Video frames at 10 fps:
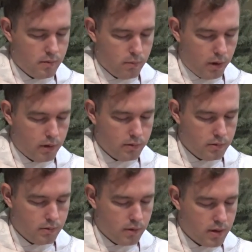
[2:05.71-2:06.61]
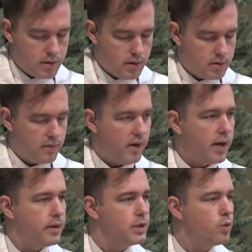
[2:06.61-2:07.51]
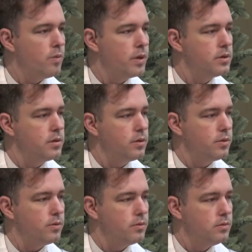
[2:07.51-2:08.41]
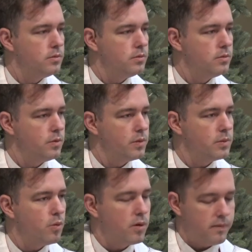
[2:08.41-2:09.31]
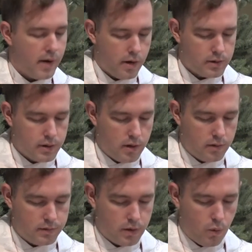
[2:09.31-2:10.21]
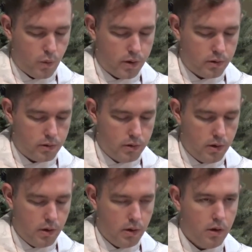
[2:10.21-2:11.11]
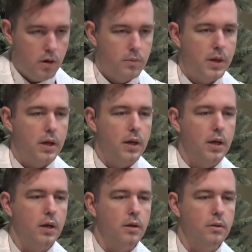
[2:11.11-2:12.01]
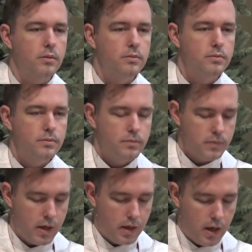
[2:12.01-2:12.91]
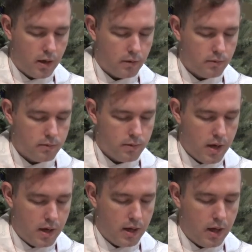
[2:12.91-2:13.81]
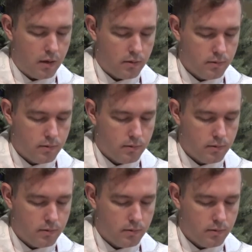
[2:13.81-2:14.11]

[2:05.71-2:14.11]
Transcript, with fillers: But this is the violence we must do. We must mortify ourselves, our will, and begin again and again and again.